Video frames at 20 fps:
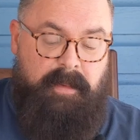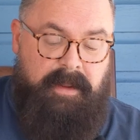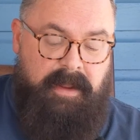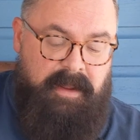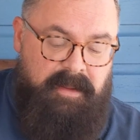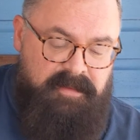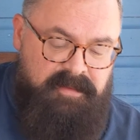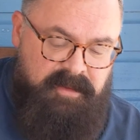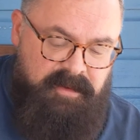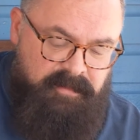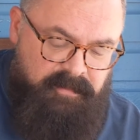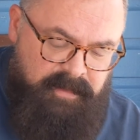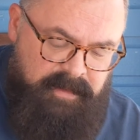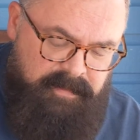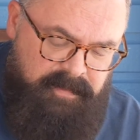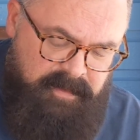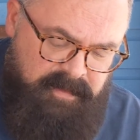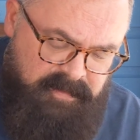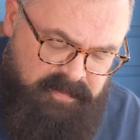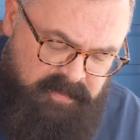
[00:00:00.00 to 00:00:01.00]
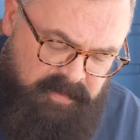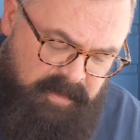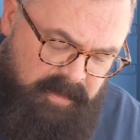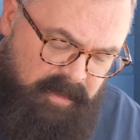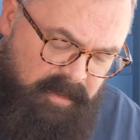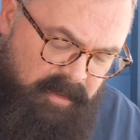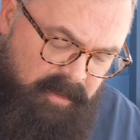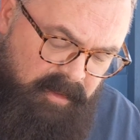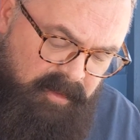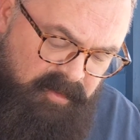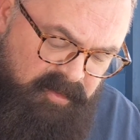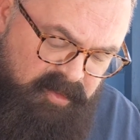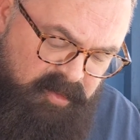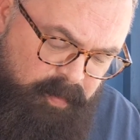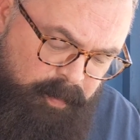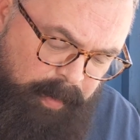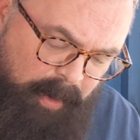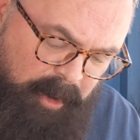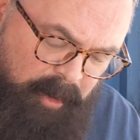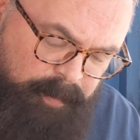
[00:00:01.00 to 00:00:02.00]
my eyes can read this:
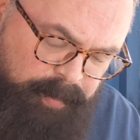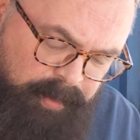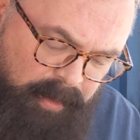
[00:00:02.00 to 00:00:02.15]
spark